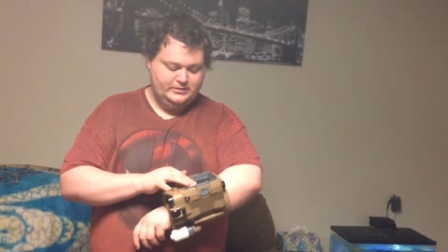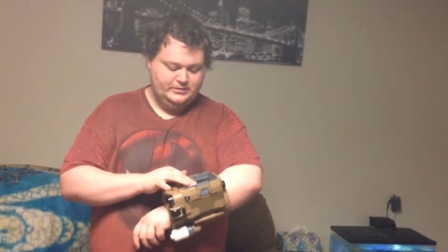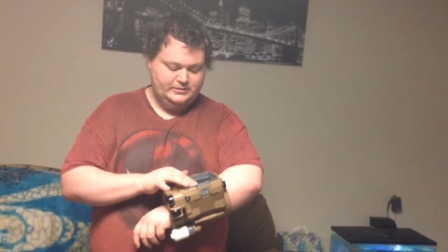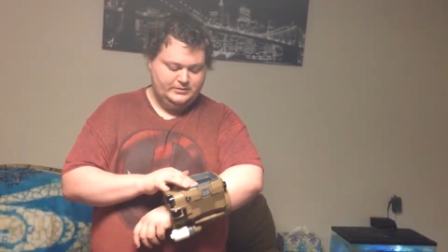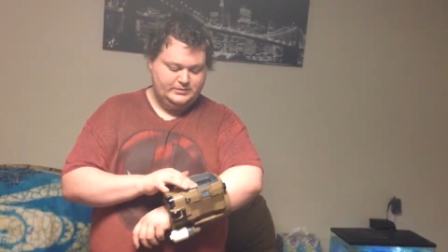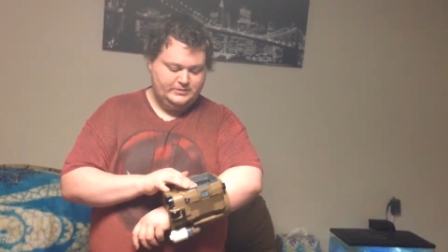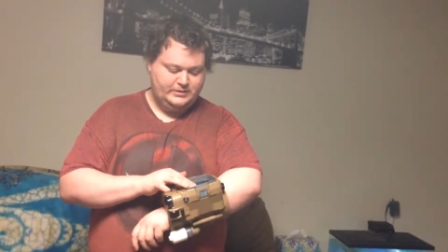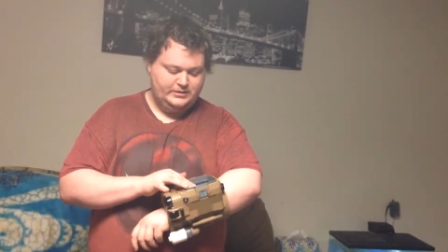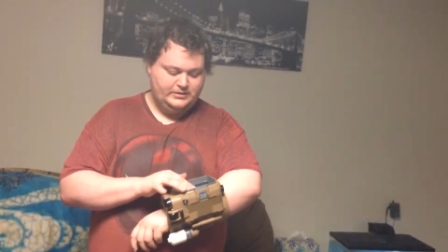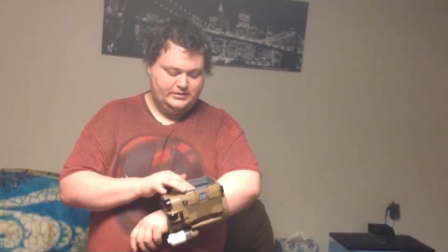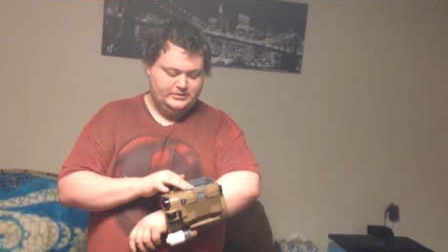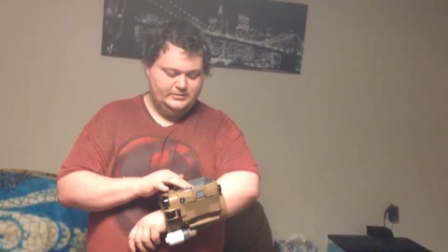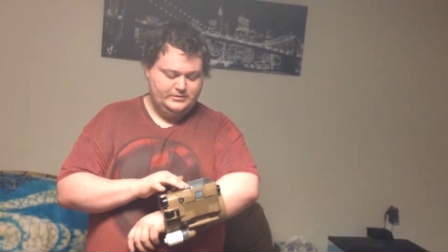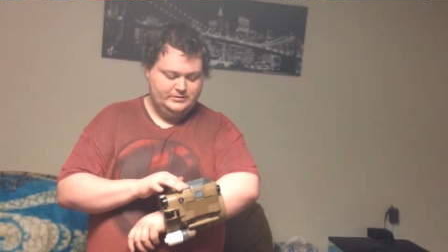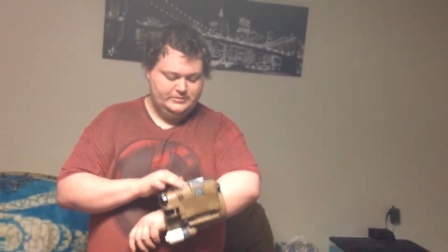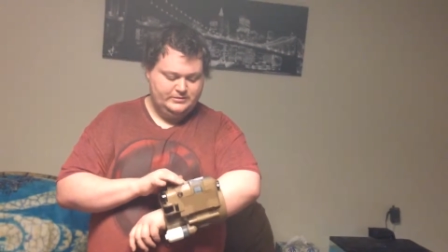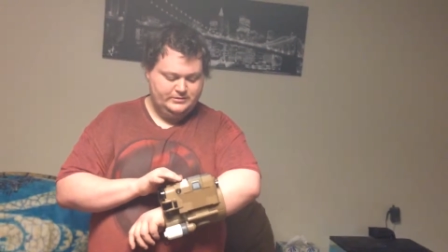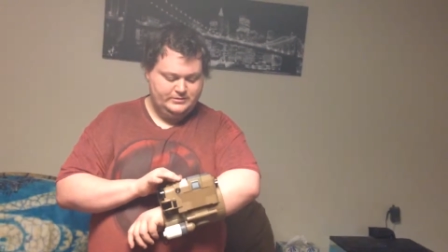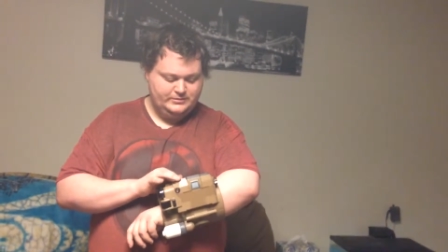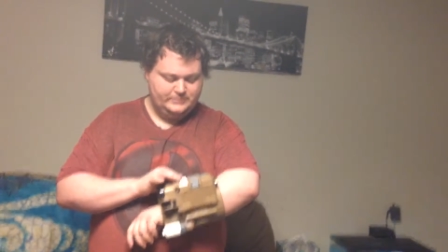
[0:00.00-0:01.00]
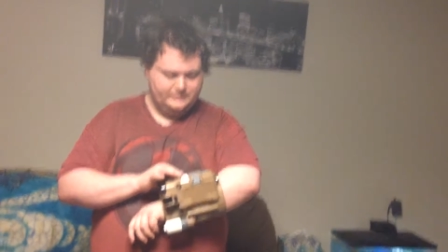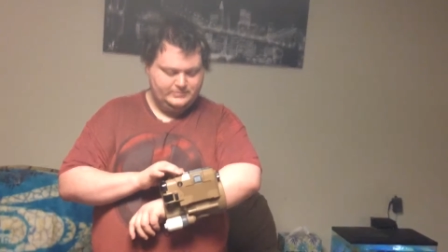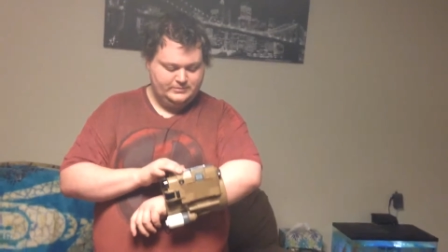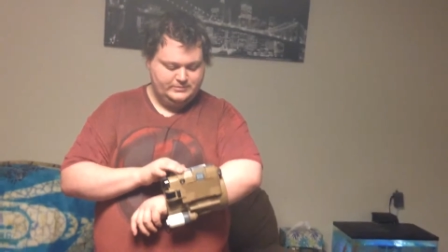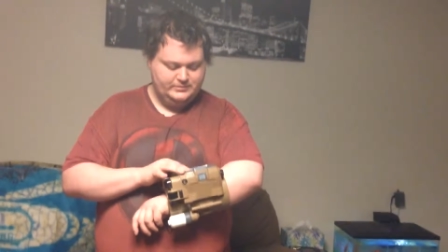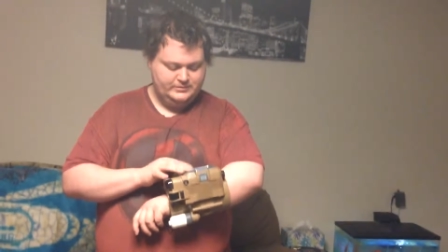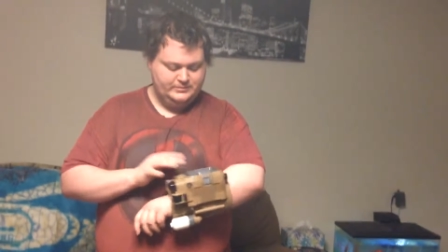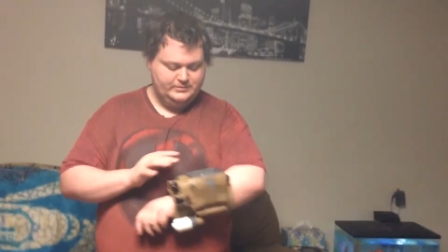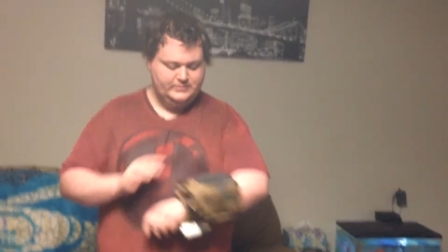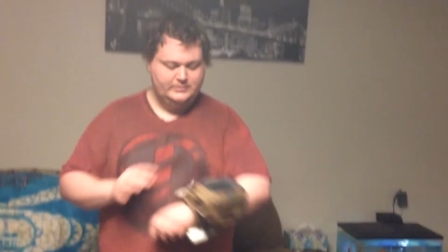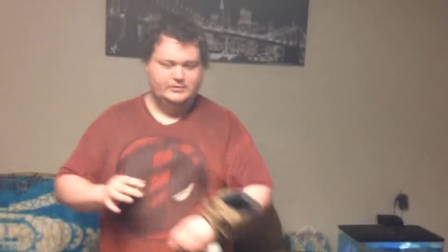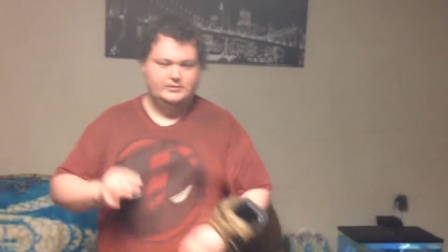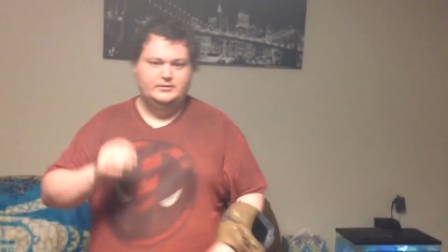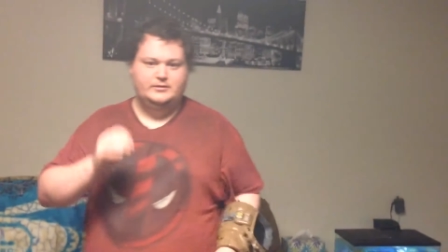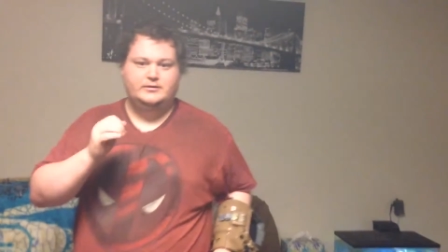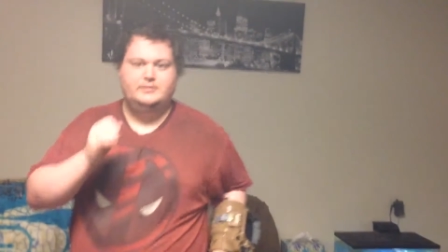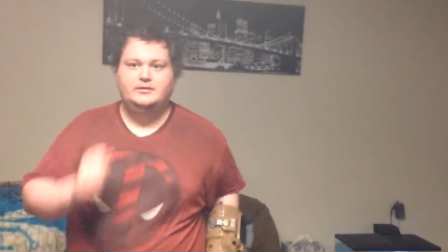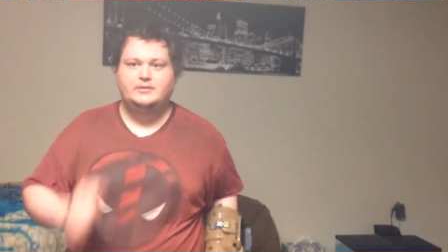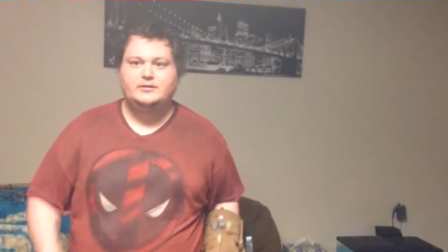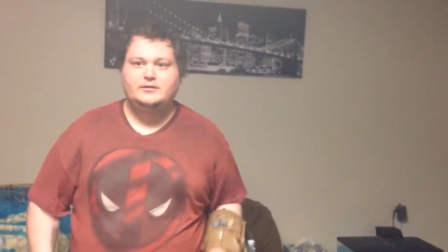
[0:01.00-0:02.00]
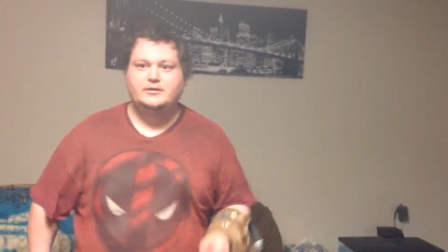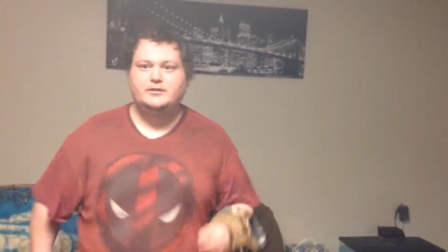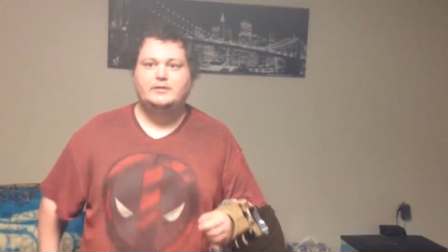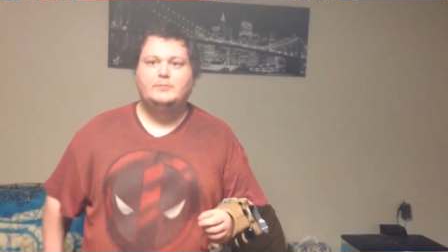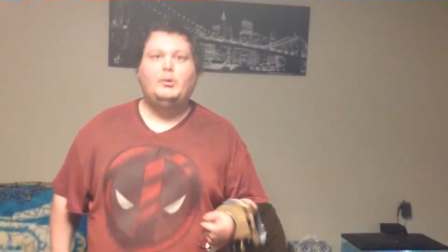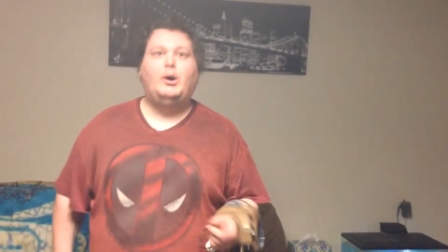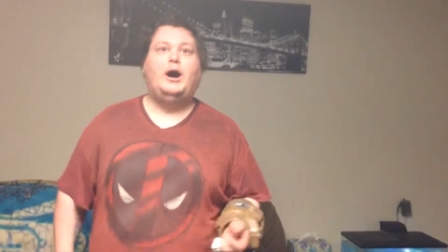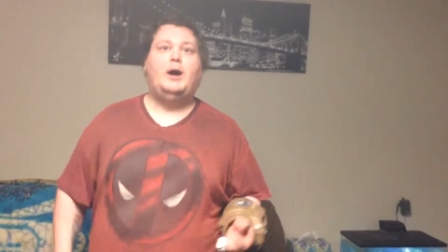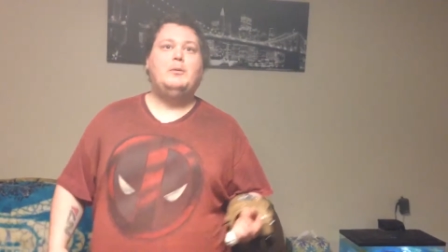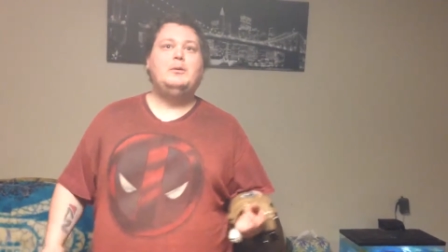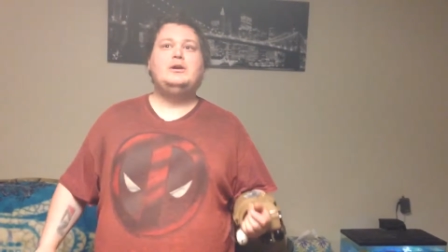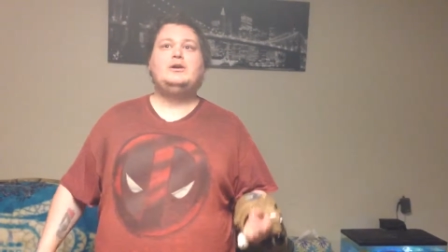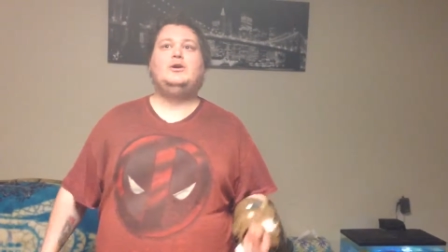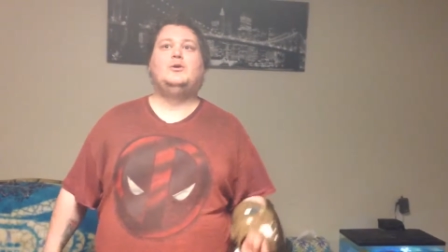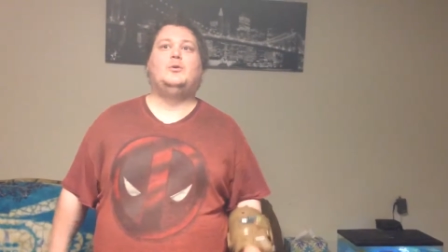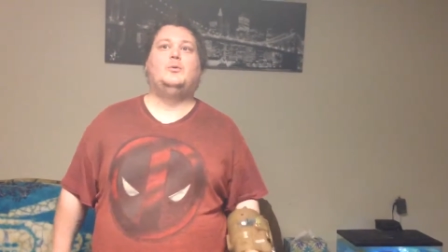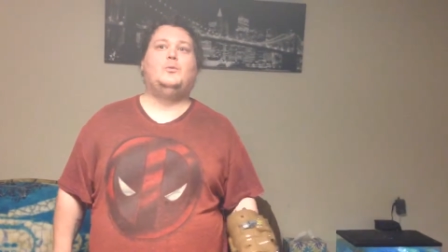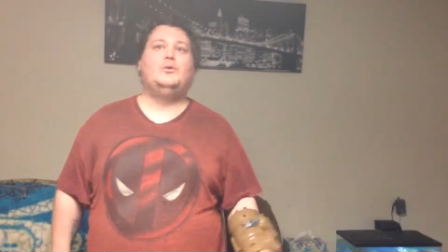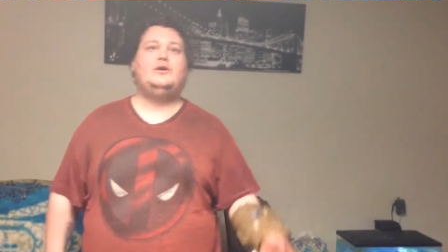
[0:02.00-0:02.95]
You're supposed to be running a marathon with it. Well, I want to go